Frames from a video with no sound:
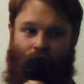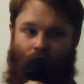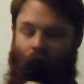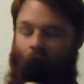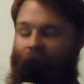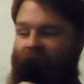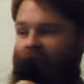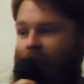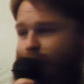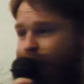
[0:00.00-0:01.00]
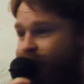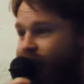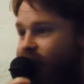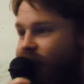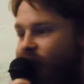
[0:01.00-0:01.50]
brought in
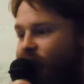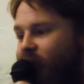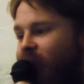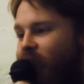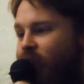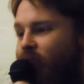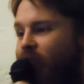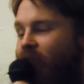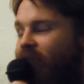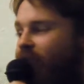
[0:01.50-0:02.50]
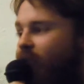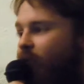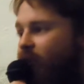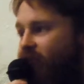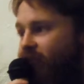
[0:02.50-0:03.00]
a few of his own
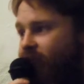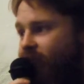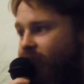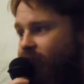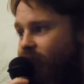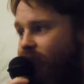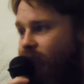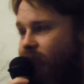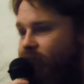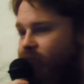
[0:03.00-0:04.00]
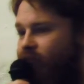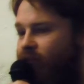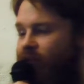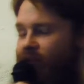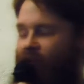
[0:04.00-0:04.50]
questions.
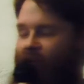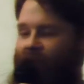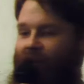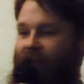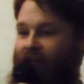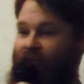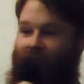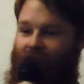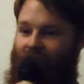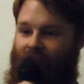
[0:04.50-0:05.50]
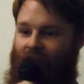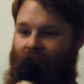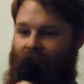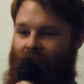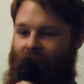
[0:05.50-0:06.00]
And
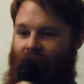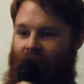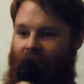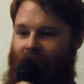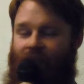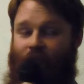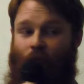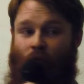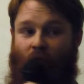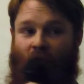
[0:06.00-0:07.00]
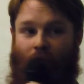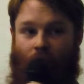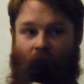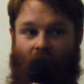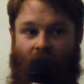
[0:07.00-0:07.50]
they took me by
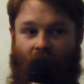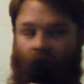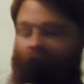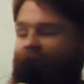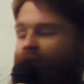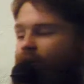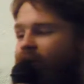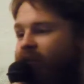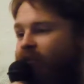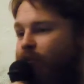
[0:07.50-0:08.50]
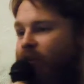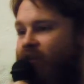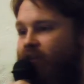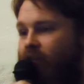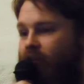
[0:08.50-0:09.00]
surprise. They were
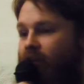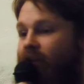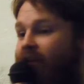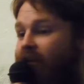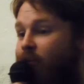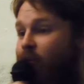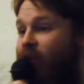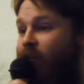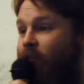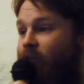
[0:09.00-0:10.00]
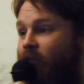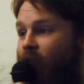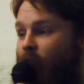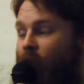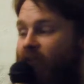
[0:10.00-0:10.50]
unexpected. And that one
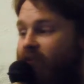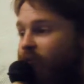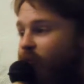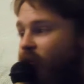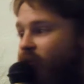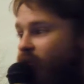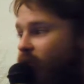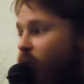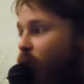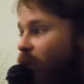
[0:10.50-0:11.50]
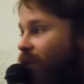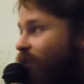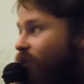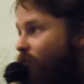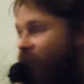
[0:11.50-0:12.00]
question was, what
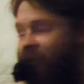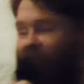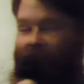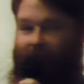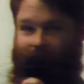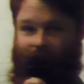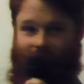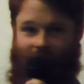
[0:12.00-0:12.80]
is meditation?